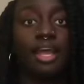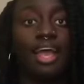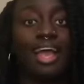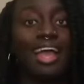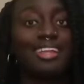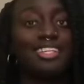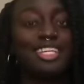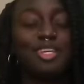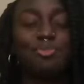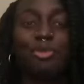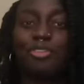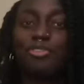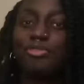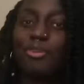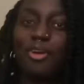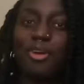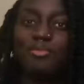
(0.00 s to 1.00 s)
and he
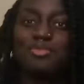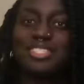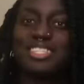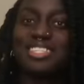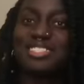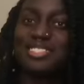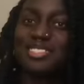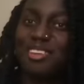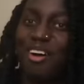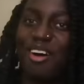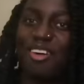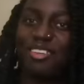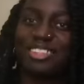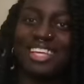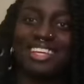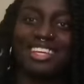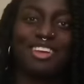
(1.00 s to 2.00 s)
performs this
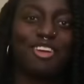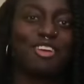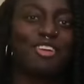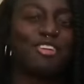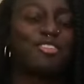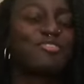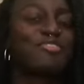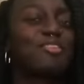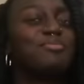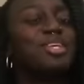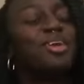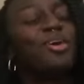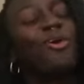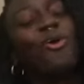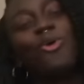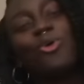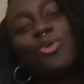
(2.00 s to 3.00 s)
song that he heard from
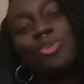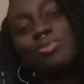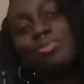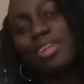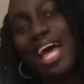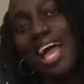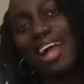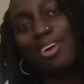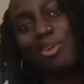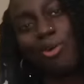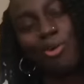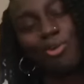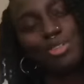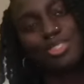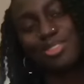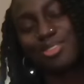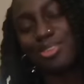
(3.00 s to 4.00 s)
the old black
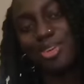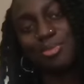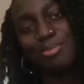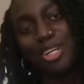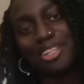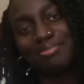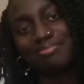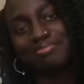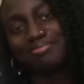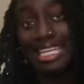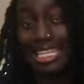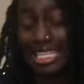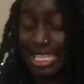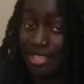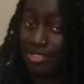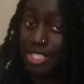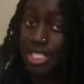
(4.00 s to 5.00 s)
horse groomer.
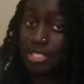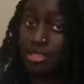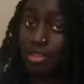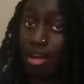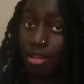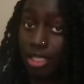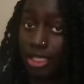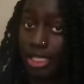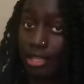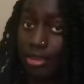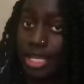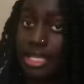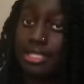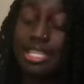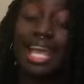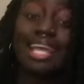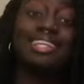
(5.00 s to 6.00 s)
He gives the song
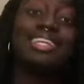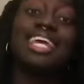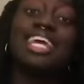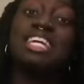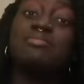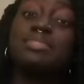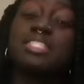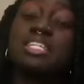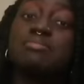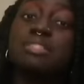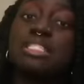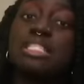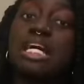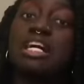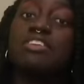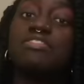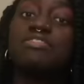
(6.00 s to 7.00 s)
lyrics and names
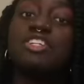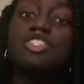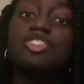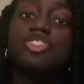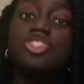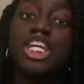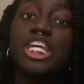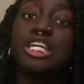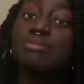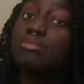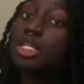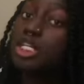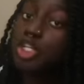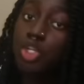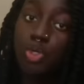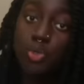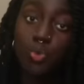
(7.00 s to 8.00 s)
himself Jim
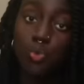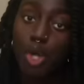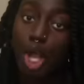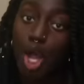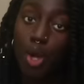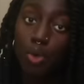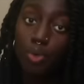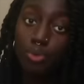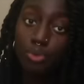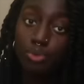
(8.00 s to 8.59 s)
Crow.